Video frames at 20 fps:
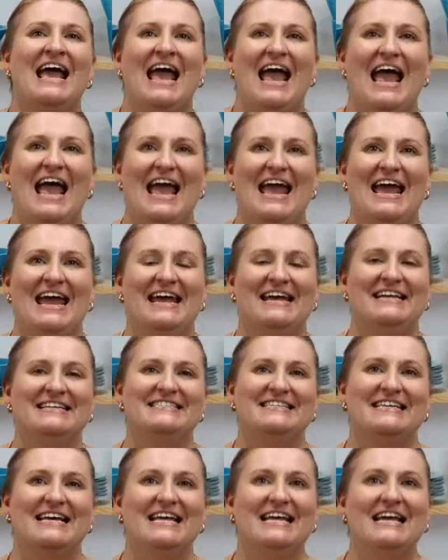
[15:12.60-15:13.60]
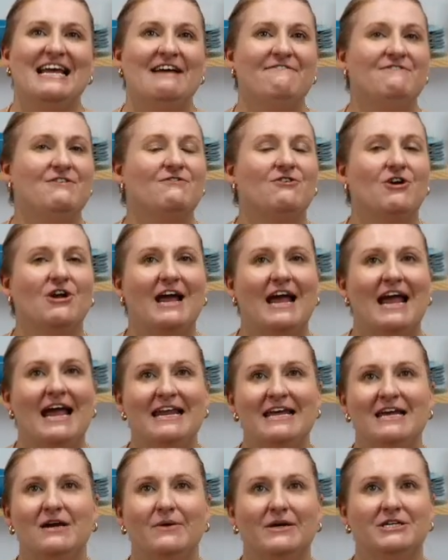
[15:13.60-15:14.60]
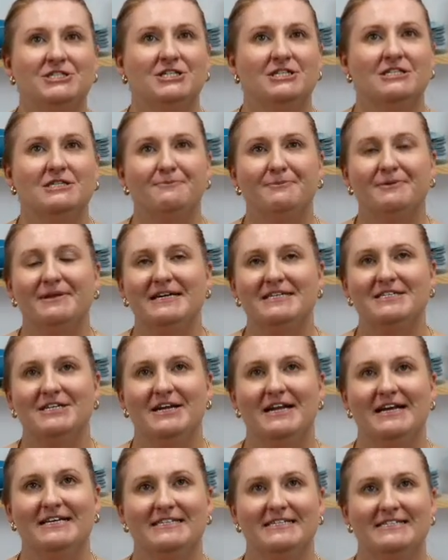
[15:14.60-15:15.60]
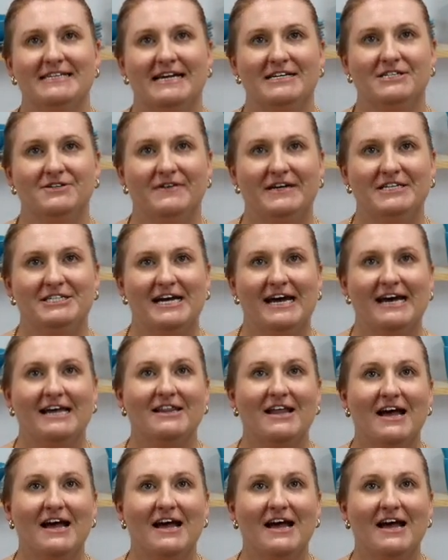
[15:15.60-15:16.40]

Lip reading: And if you've got any questions, please don't hesitate to reach out.